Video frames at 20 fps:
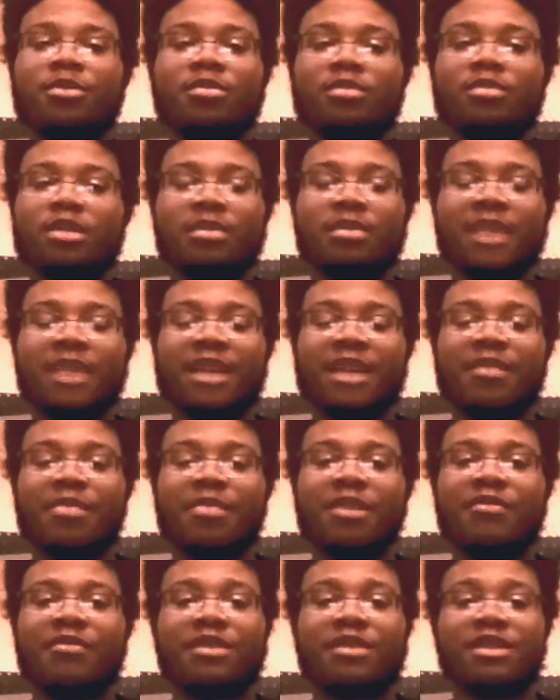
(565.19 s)
It's a matter of
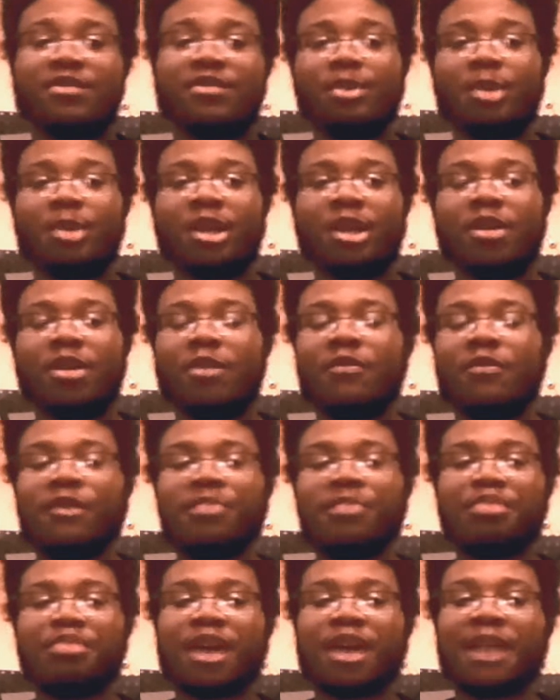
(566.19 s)
preference. If you want to go for a
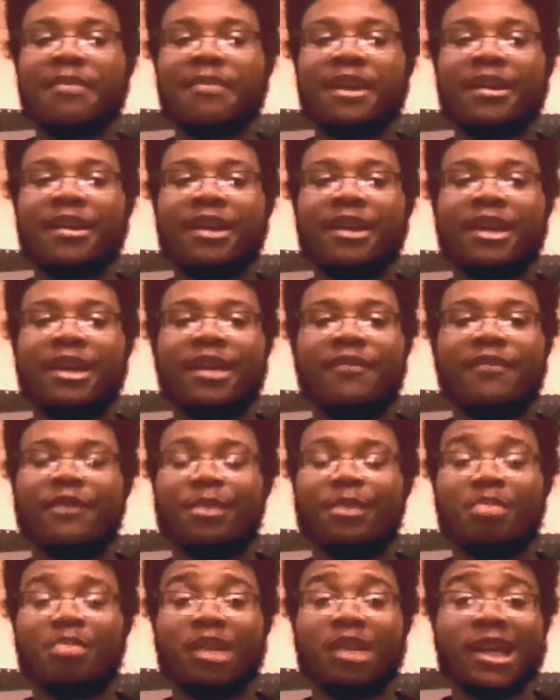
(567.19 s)
primary, if you're
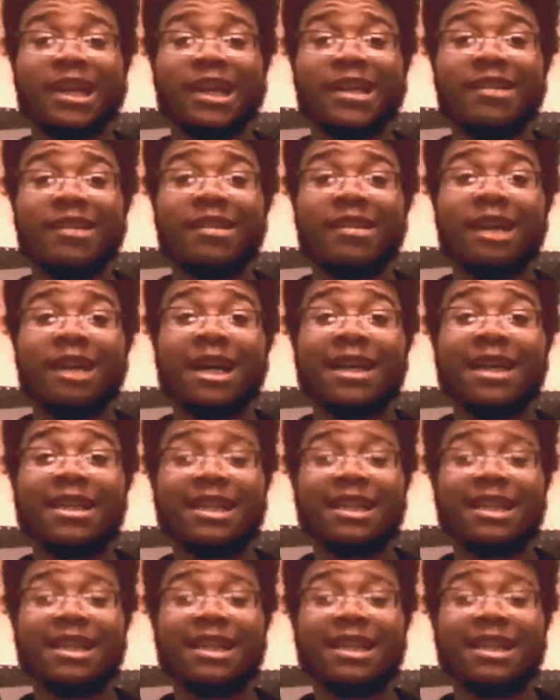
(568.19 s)
playing a lot,